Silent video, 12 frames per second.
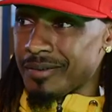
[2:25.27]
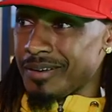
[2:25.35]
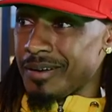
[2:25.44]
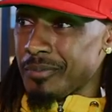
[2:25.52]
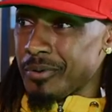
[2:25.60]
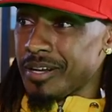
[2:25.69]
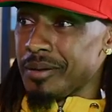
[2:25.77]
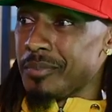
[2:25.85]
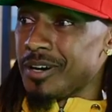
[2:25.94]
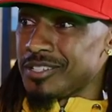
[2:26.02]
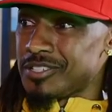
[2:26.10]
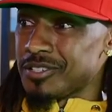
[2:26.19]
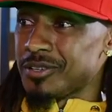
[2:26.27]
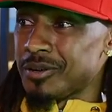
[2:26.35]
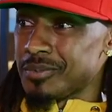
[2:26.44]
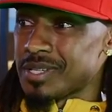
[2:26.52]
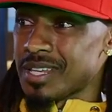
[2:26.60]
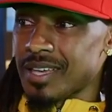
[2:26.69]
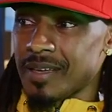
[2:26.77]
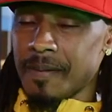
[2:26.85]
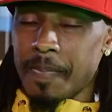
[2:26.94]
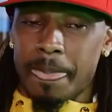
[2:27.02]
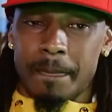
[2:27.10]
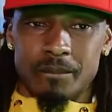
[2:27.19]
Yeah. Pretty much, you know right. what I'm
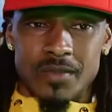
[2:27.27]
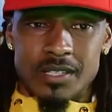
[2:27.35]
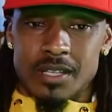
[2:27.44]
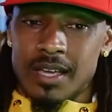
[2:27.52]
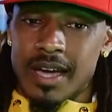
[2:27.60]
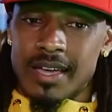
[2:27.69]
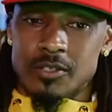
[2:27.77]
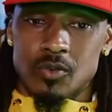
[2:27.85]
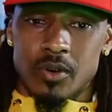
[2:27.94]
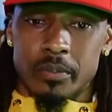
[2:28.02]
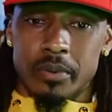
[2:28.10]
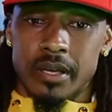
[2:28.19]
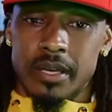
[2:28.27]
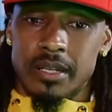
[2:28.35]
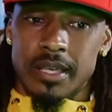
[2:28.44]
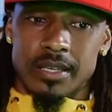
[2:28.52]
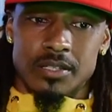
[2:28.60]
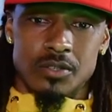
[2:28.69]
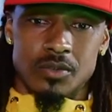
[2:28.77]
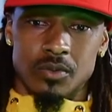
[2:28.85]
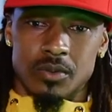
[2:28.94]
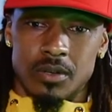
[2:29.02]
saying? Right. This the guys who I'm playing next to